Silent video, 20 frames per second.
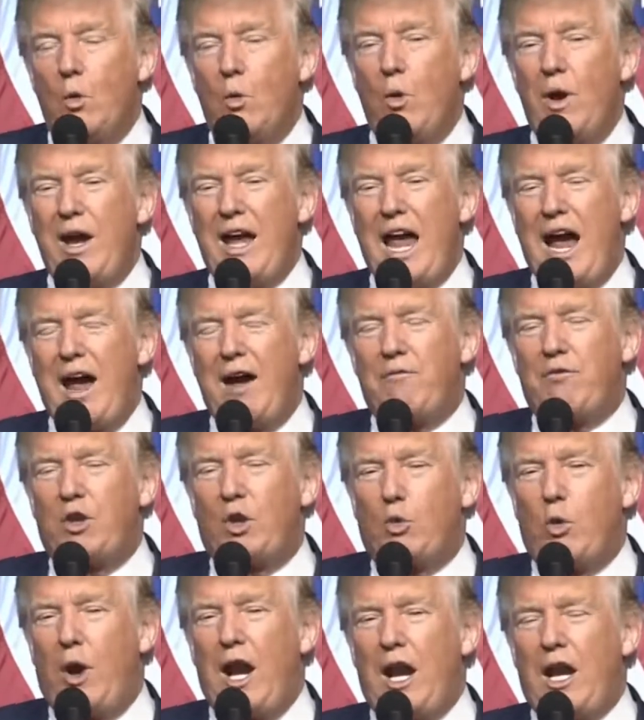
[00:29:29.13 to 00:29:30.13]
We have the
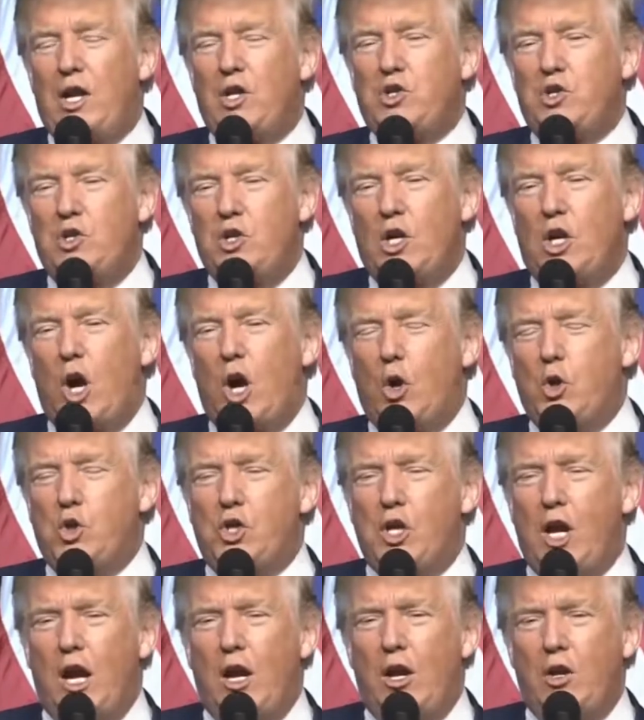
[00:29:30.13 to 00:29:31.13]
greatest
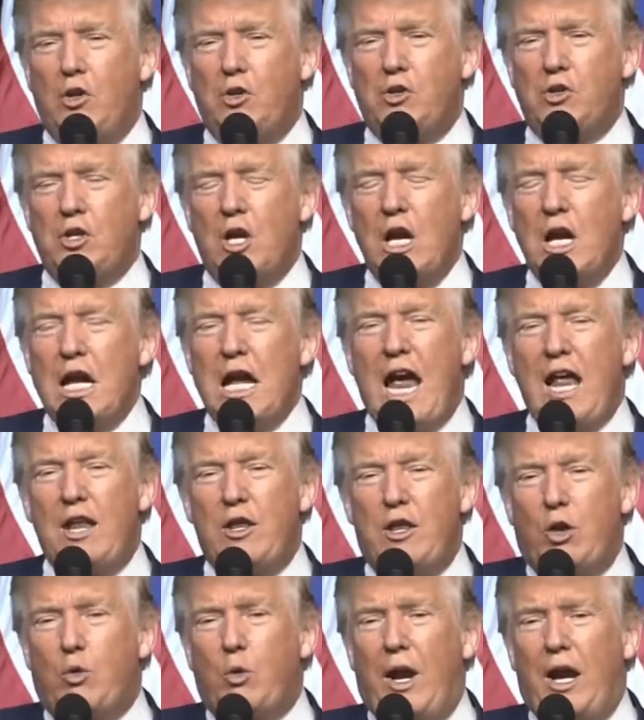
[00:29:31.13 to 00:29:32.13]
negotiators
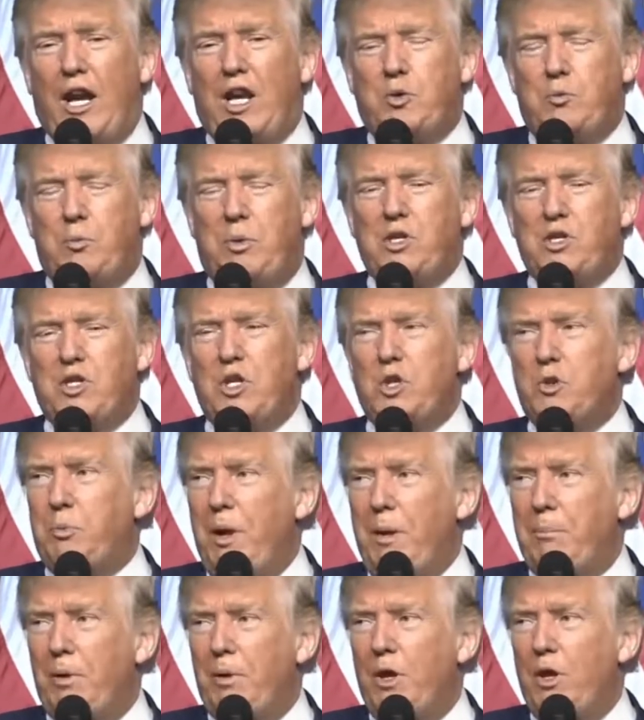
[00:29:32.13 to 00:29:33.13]
and the greatest business
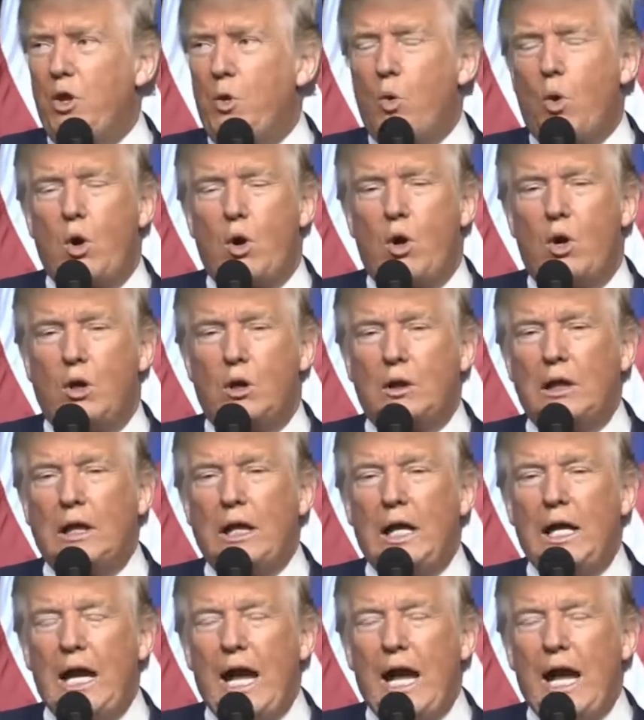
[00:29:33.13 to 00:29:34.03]
people in the world,